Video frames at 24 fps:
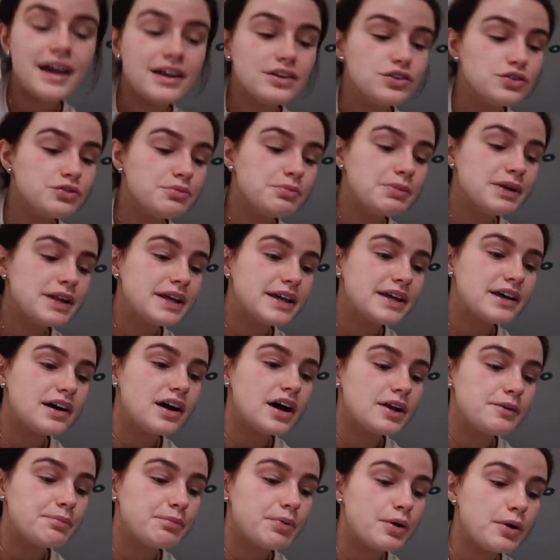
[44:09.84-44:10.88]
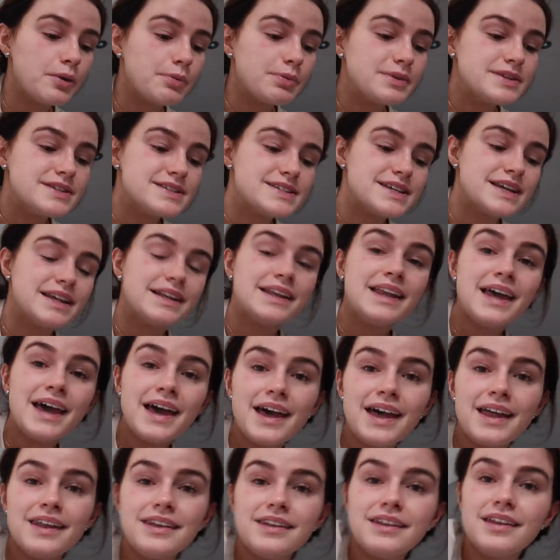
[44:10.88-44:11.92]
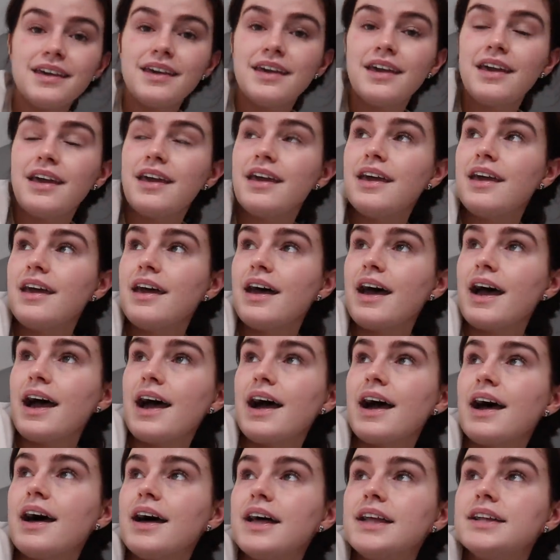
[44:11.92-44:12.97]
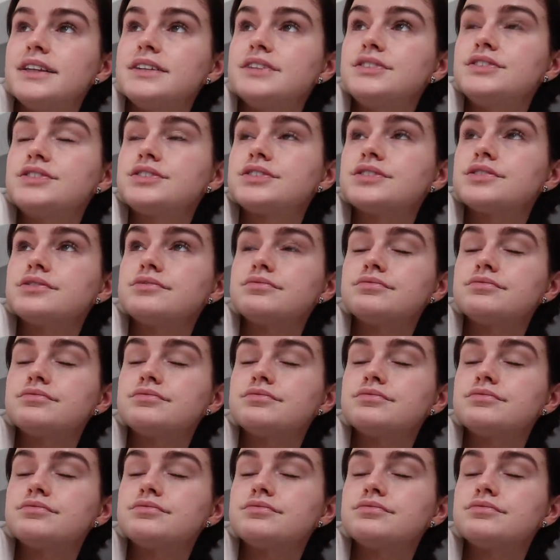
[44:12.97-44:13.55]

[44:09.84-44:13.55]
And normally I'd pop and see Nan, and